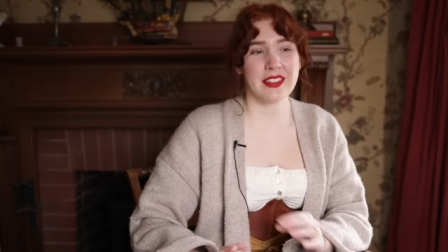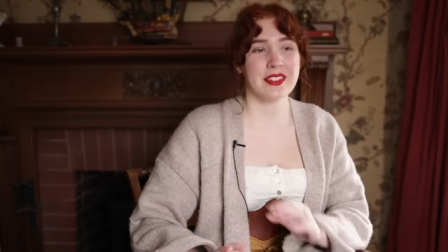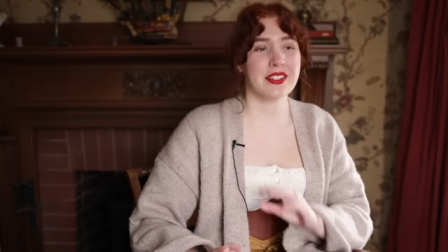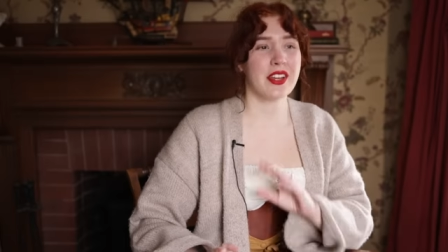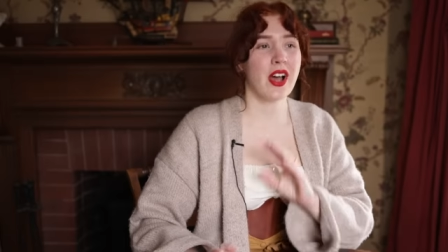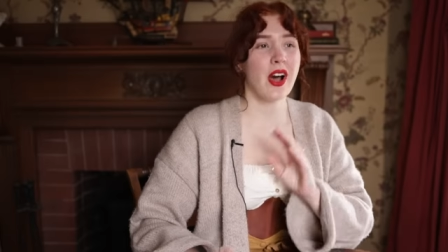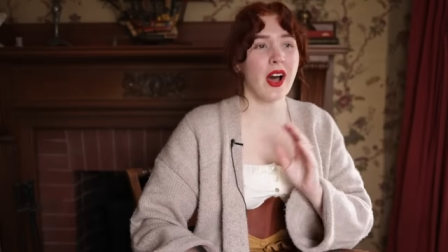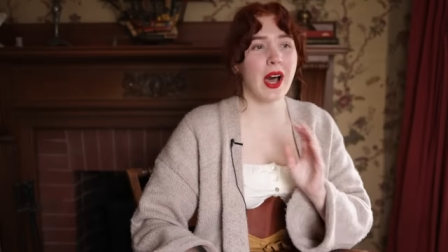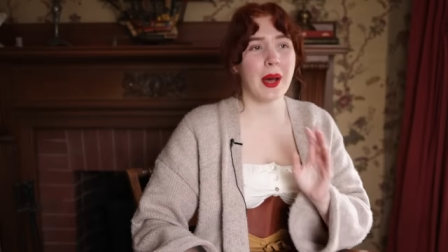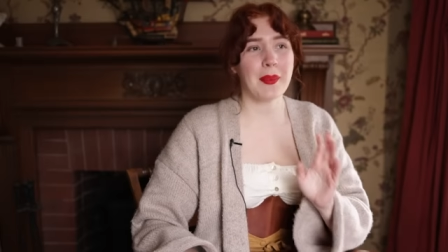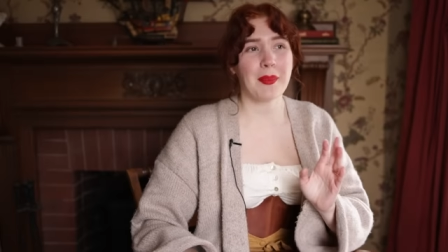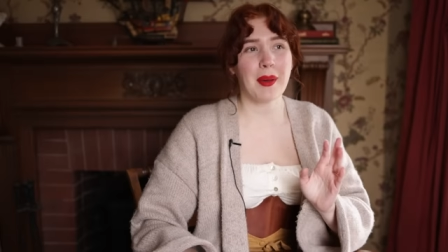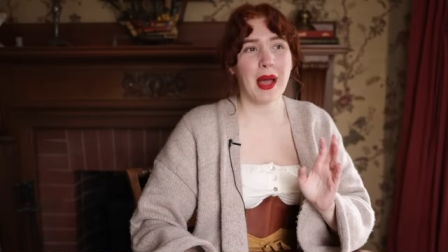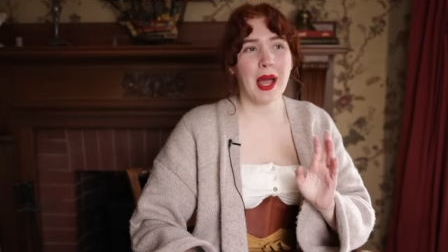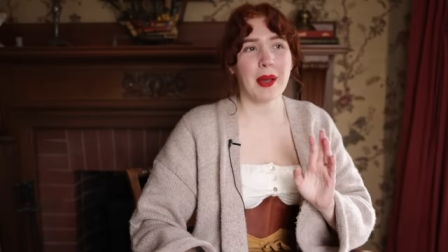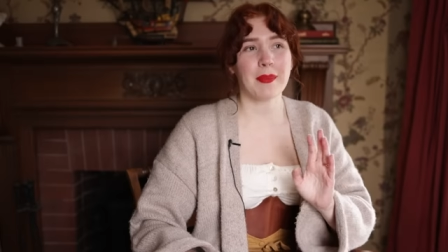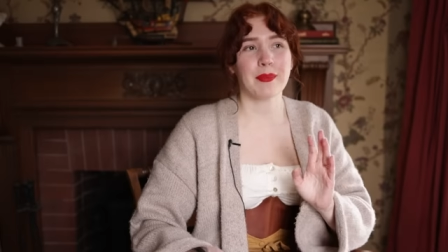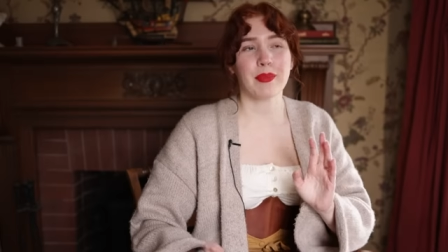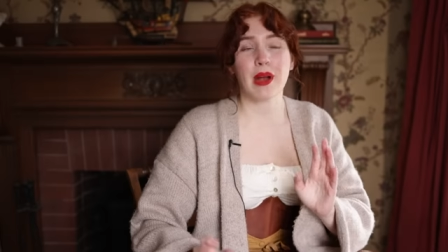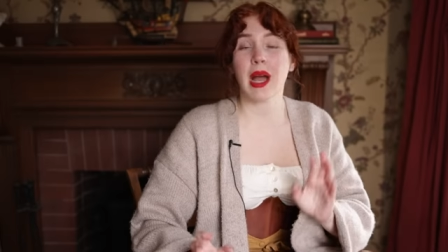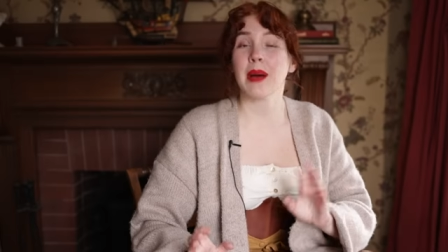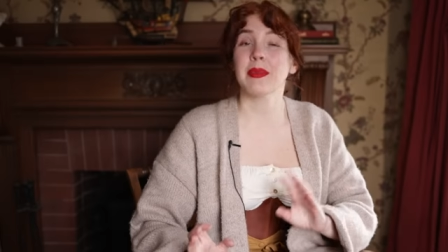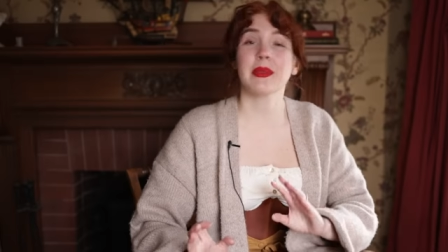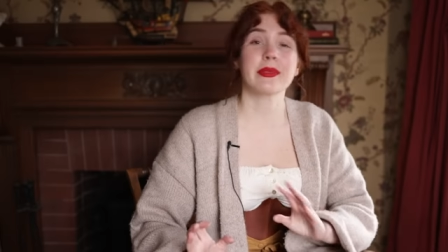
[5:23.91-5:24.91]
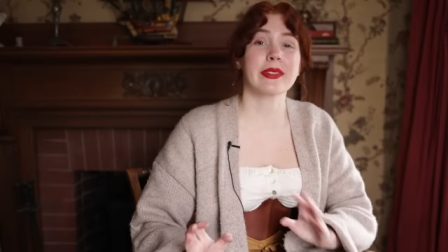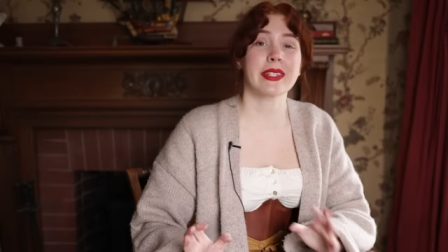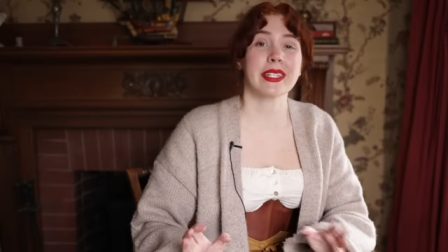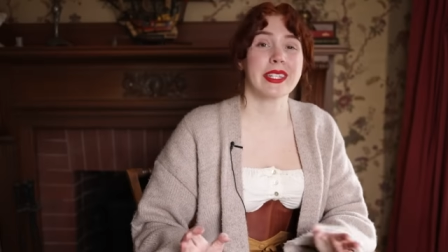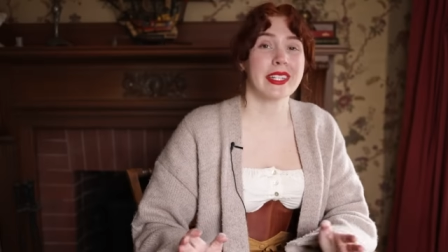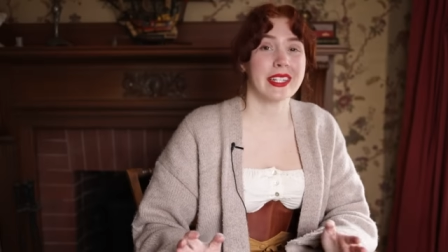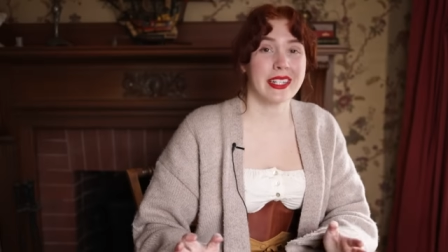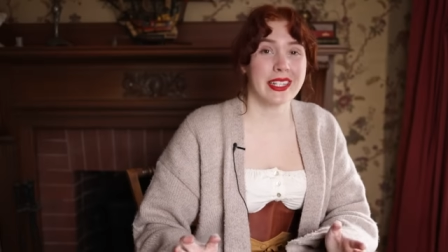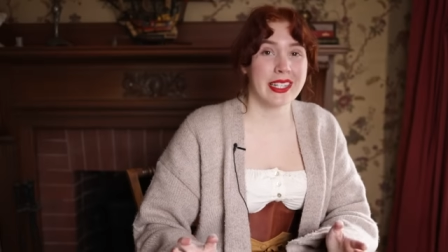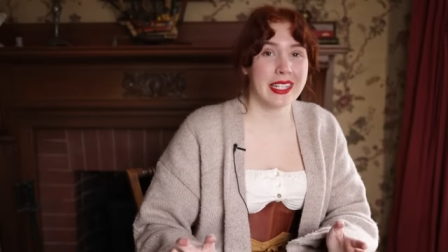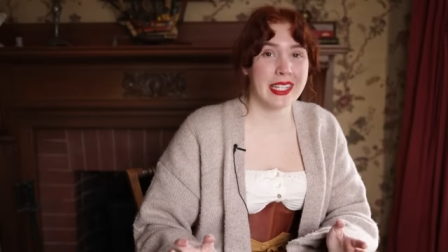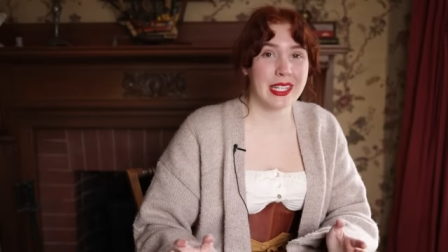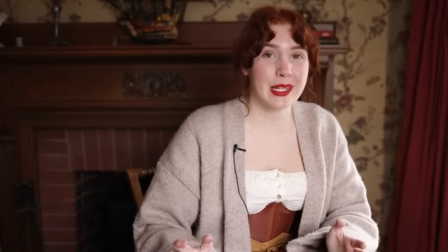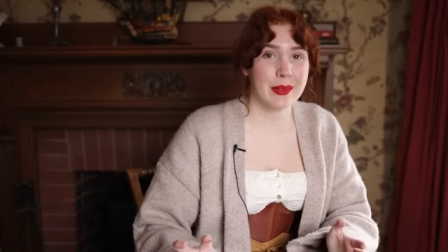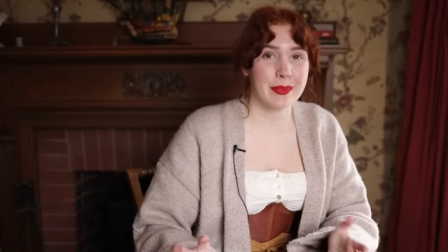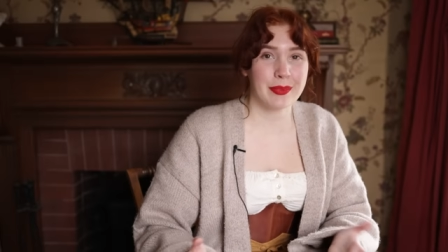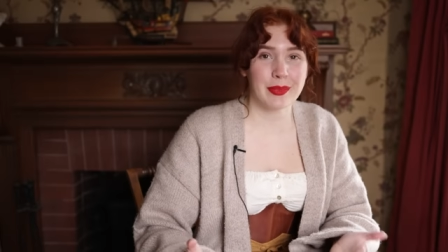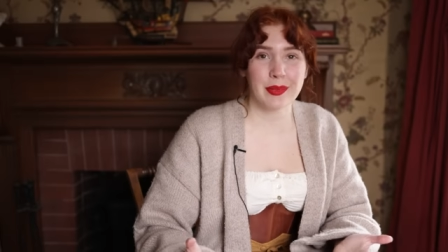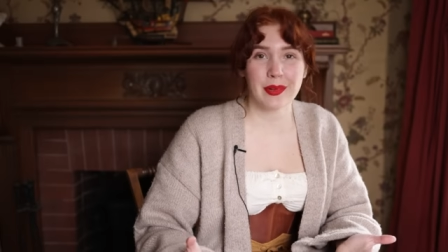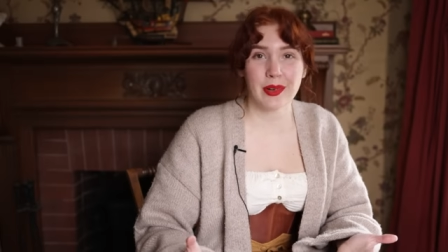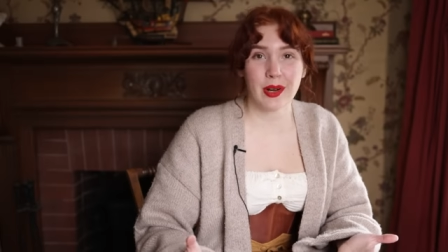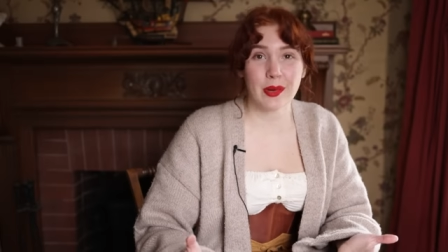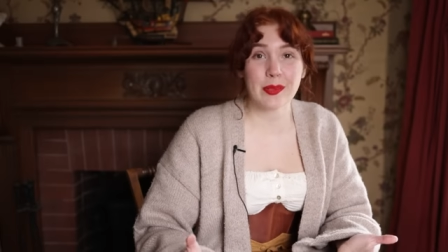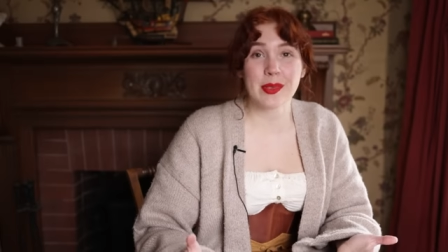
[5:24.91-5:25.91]
The top, I'm probably gonna
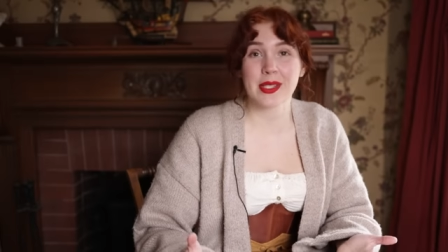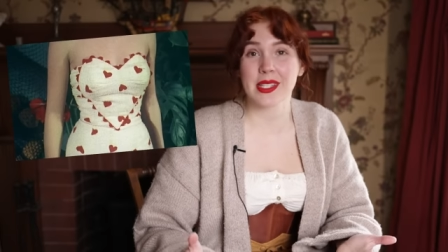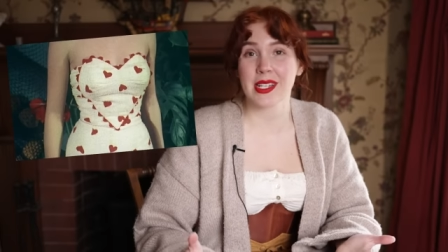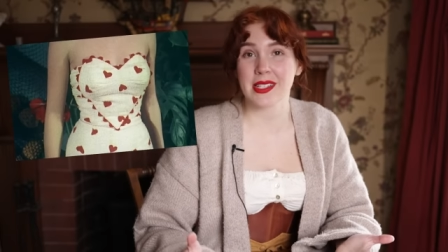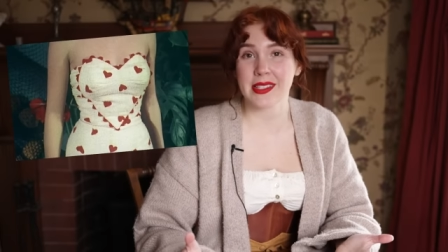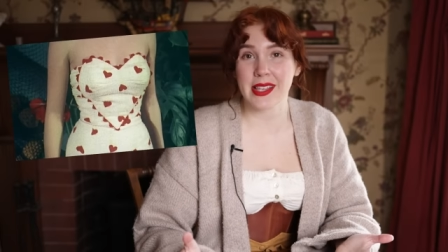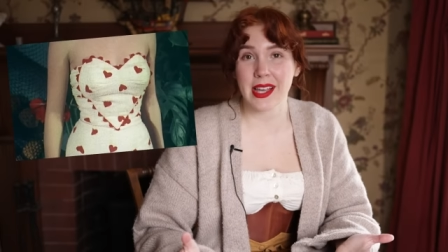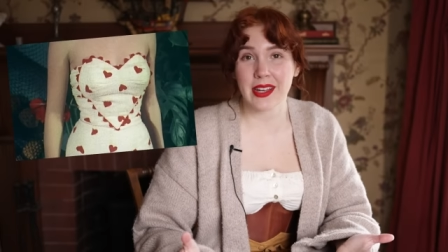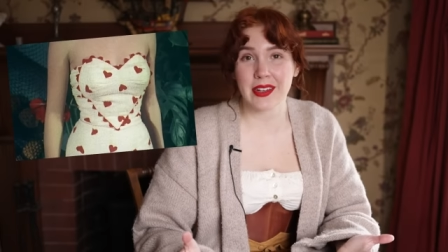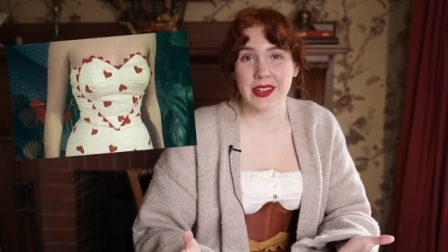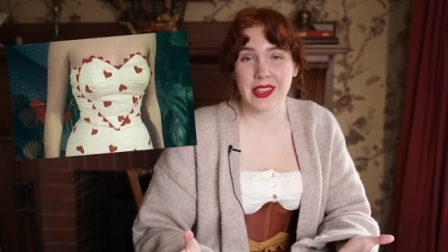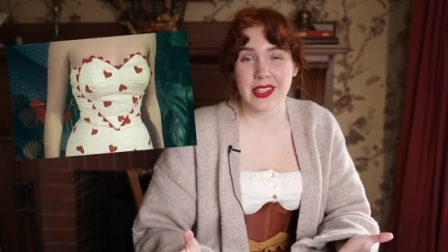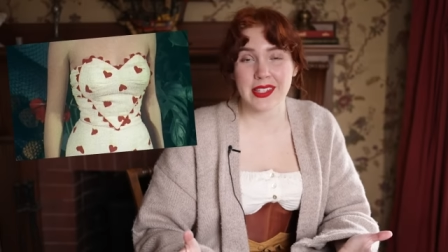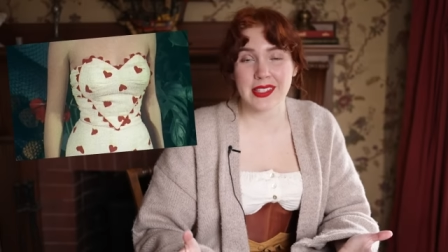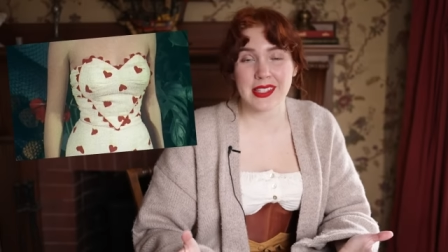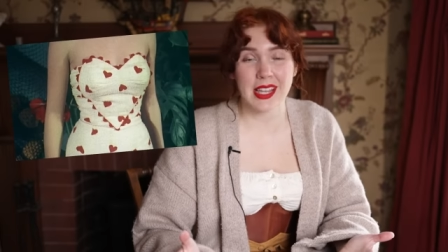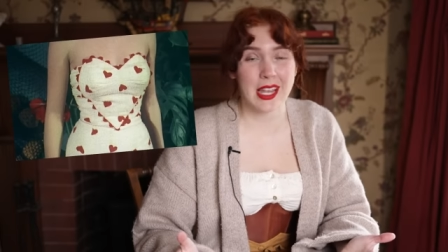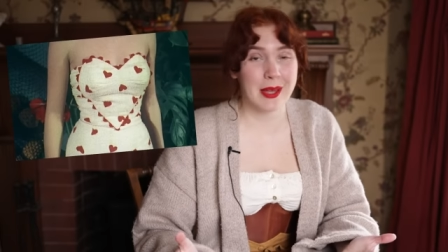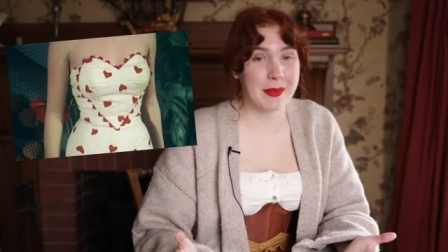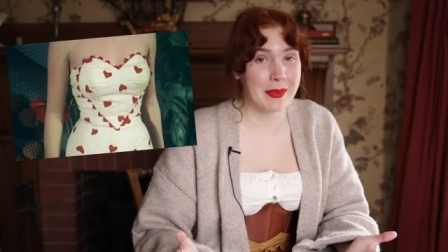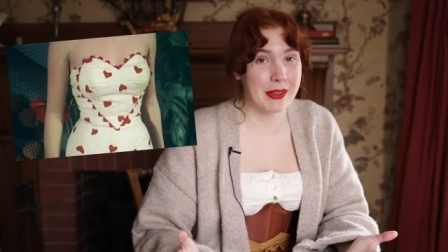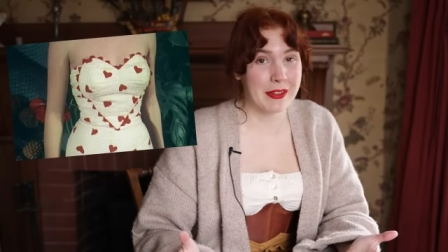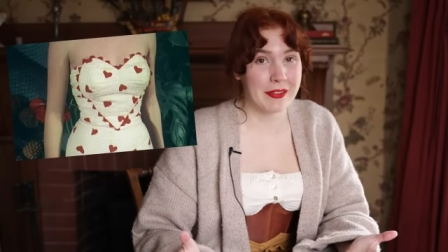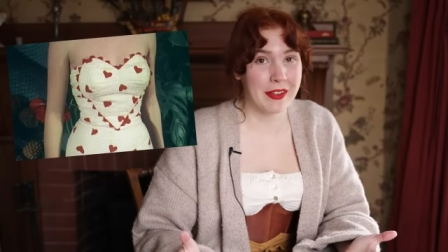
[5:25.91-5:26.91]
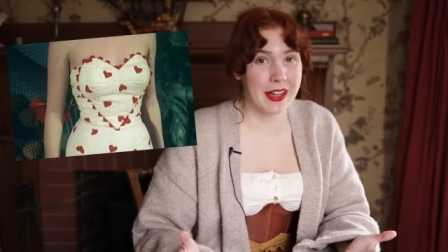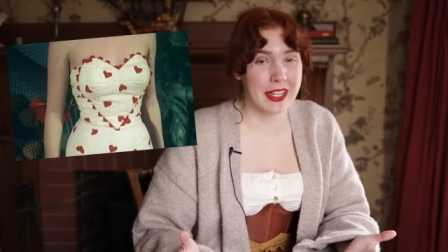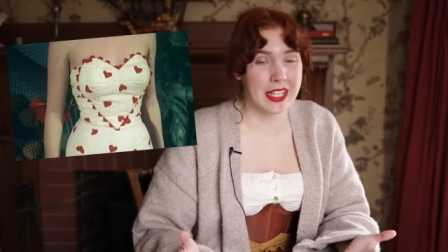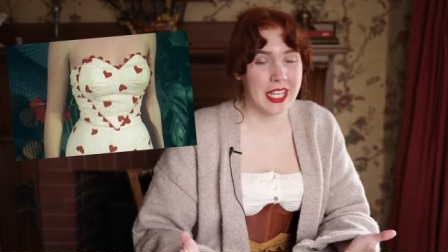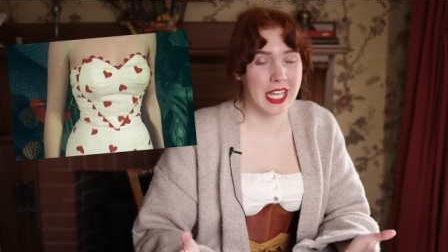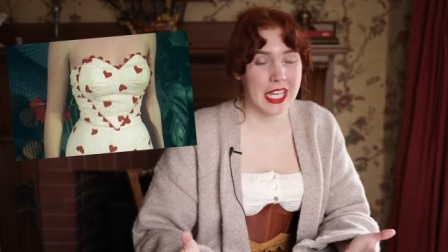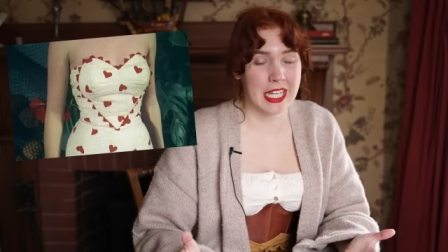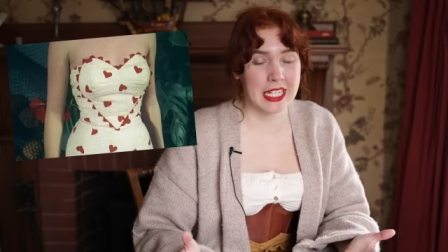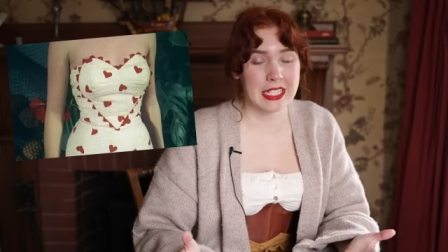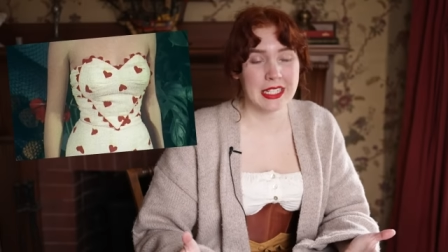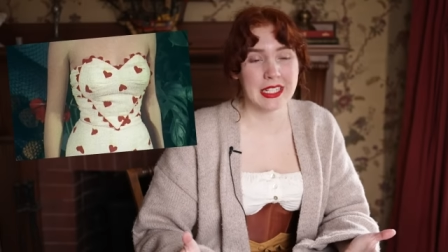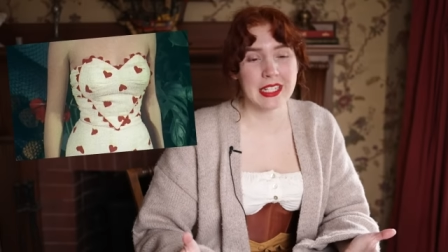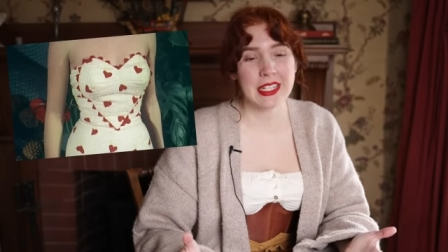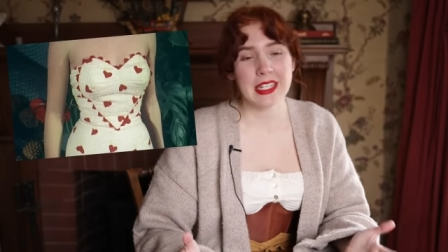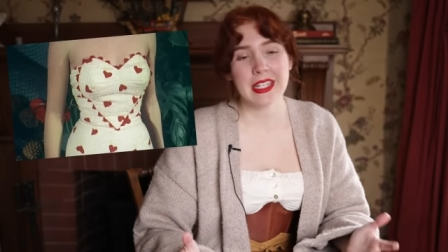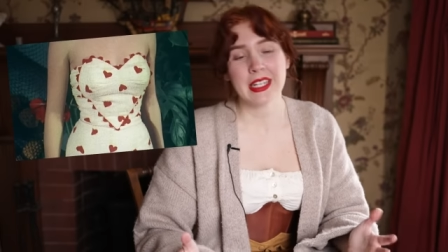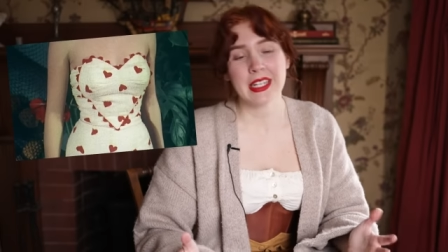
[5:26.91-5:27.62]
keep almost exactly the same if I can.